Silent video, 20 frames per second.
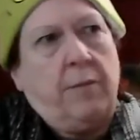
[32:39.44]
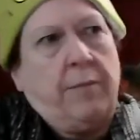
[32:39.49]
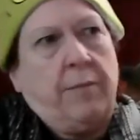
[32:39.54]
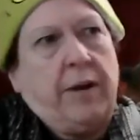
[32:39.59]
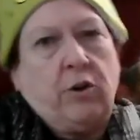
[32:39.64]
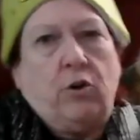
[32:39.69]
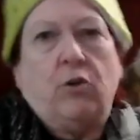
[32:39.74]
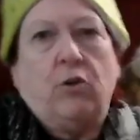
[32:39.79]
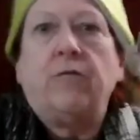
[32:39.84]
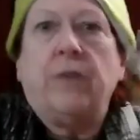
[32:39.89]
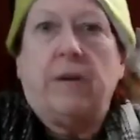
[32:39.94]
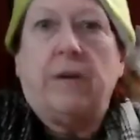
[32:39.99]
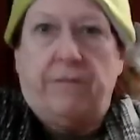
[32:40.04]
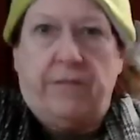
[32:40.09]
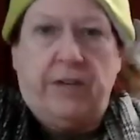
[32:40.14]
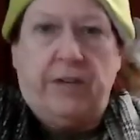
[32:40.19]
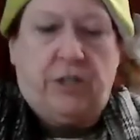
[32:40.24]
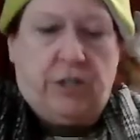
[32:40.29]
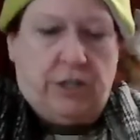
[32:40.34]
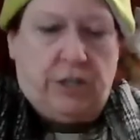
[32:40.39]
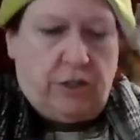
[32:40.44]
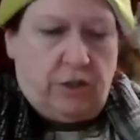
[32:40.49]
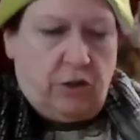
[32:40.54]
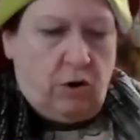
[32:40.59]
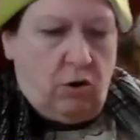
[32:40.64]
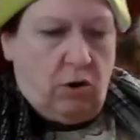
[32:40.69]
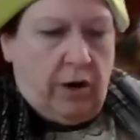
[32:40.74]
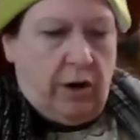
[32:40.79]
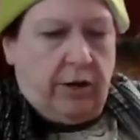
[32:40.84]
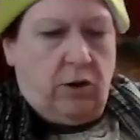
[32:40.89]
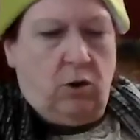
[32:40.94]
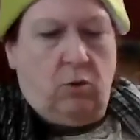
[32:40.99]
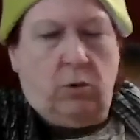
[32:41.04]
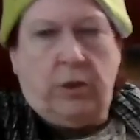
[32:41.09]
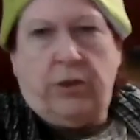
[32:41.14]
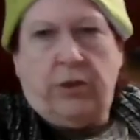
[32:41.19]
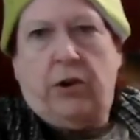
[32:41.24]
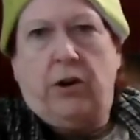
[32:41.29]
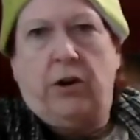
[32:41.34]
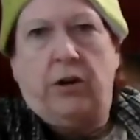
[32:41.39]
My girlfriend fishes, so I go
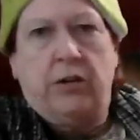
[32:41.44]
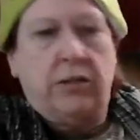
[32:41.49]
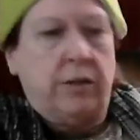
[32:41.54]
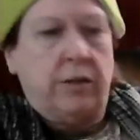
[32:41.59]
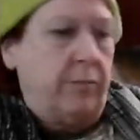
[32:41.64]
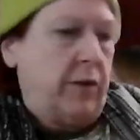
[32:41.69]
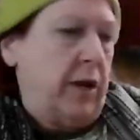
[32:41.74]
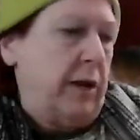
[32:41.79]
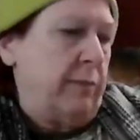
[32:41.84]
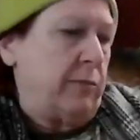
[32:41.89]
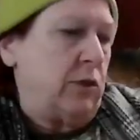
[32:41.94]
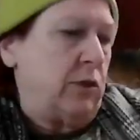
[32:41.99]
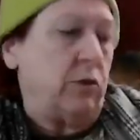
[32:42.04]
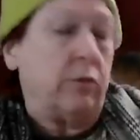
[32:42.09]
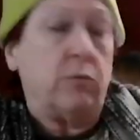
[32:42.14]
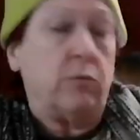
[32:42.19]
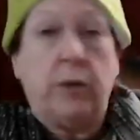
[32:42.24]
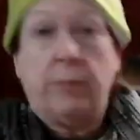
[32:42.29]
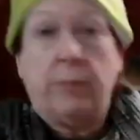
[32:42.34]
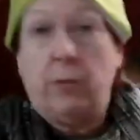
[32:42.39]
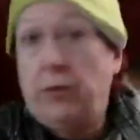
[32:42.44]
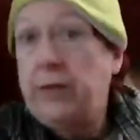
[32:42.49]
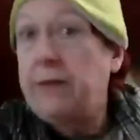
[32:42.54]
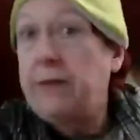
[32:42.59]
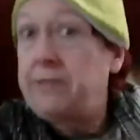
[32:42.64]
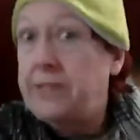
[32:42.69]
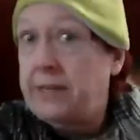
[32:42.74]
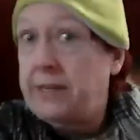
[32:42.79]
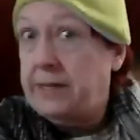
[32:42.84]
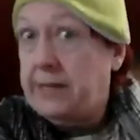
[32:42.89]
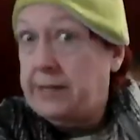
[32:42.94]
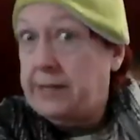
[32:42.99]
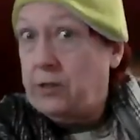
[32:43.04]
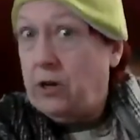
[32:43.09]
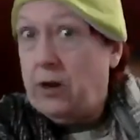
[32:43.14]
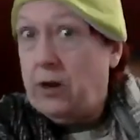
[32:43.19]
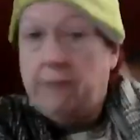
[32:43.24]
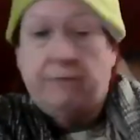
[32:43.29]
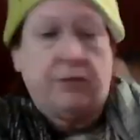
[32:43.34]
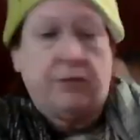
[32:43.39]
with her sometimes. So, and we both have Sundays
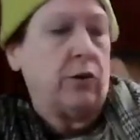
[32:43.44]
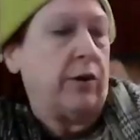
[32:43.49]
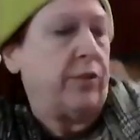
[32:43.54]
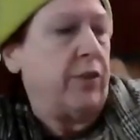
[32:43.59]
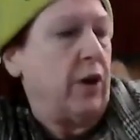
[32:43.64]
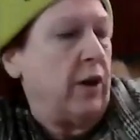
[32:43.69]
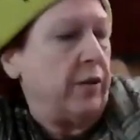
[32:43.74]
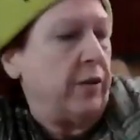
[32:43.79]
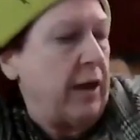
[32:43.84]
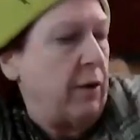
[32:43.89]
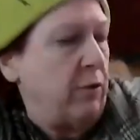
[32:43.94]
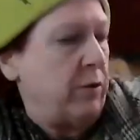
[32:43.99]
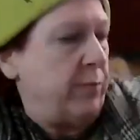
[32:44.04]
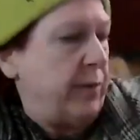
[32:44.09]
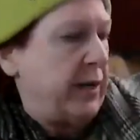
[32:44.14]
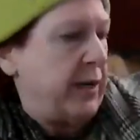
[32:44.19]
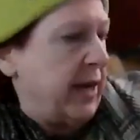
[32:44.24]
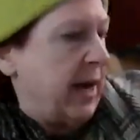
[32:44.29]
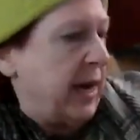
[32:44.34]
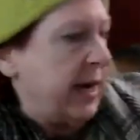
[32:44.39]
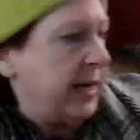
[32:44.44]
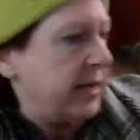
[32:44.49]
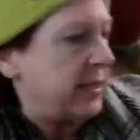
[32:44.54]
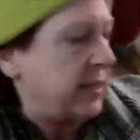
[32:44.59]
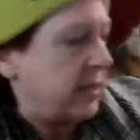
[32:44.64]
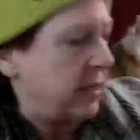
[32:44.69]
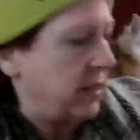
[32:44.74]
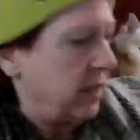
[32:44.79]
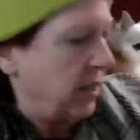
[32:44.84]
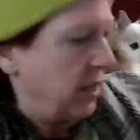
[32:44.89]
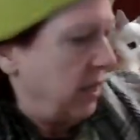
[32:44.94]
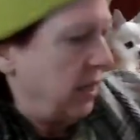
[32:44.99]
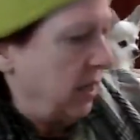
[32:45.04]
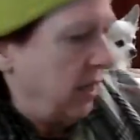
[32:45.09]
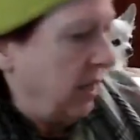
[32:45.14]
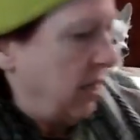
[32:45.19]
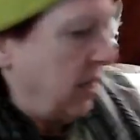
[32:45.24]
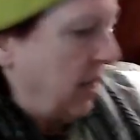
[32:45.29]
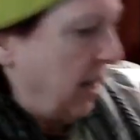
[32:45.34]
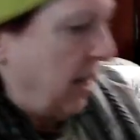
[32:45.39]
off, so I thought that would be nice.
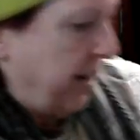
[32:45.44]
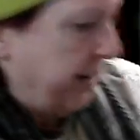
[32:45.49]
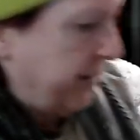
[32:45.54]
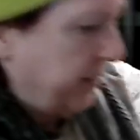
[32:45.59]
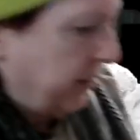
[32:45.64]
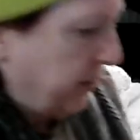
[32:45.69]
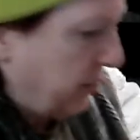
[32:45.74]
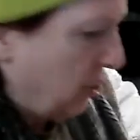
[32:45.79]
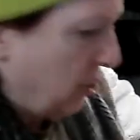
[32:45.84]
I could